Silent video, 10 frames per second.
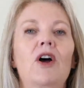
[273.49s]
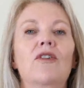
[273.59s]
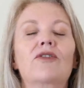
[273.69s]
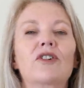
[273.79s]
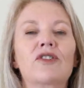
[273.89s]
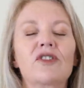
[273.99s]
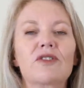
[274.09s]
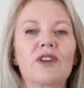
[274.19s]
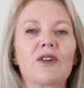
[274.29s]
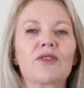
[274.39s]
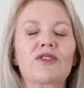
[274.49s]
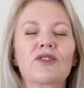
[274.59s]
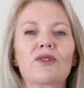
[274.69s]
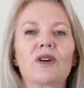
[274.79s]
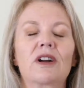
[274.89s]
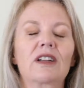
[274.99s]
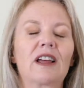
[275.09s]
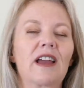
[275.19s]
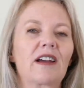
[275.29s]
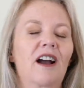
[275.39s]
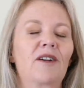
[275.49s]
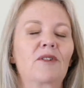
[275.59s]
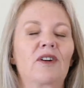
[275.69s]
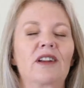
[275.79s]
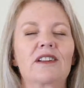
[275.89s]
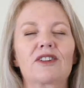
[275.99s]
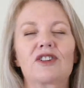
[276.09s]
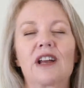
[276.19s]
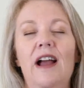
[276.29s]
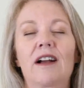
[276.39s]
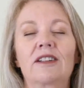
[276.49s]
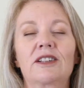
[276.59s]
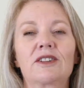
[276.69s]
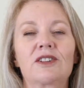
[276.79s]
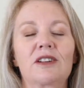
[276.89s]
versus those who are like, I'm going to challenge